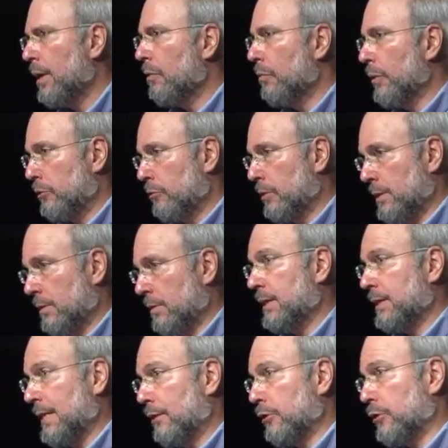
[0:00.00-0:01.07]
which was
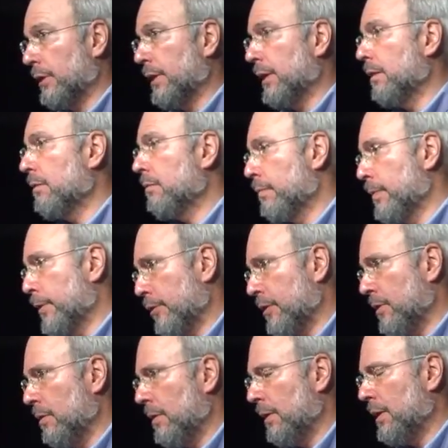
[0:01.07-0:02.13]
essentially
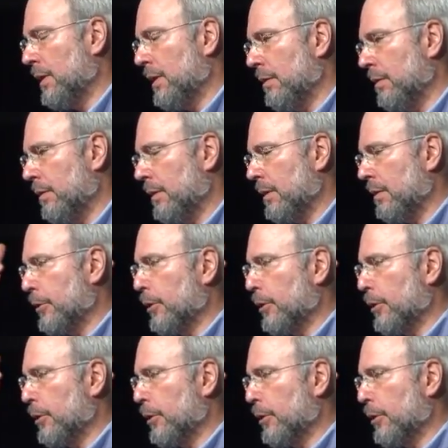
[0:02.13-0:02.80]
the